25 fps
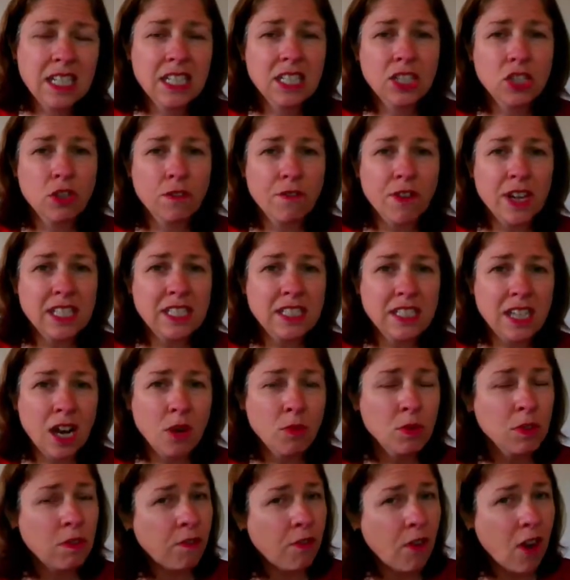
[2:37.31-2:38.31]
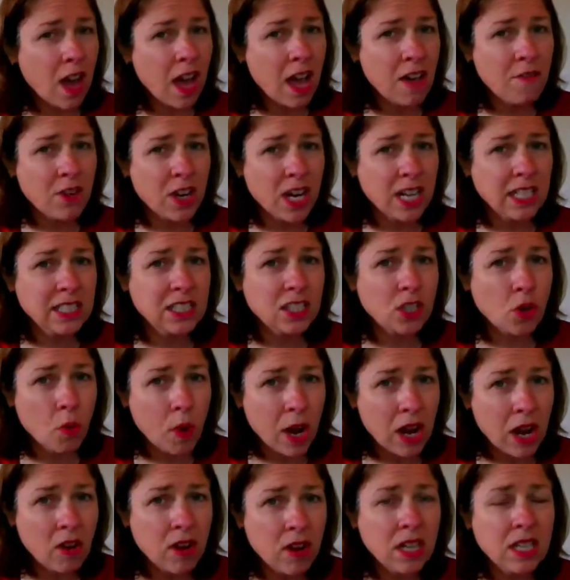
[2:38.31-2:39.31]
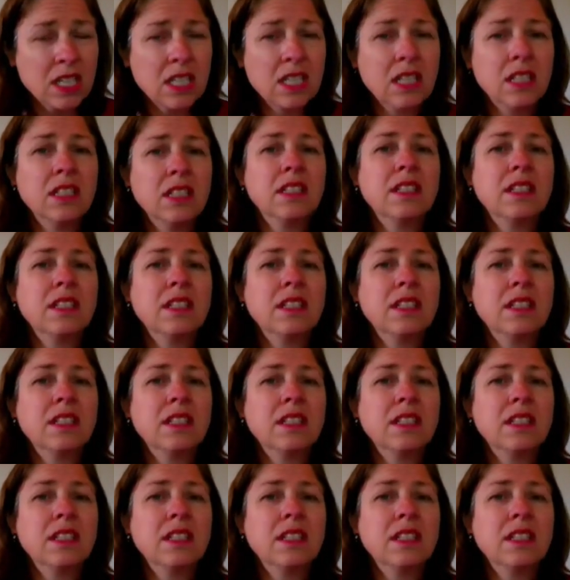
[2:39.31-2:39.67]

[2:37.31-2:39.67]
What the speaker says: So if I start with 5 and I square it,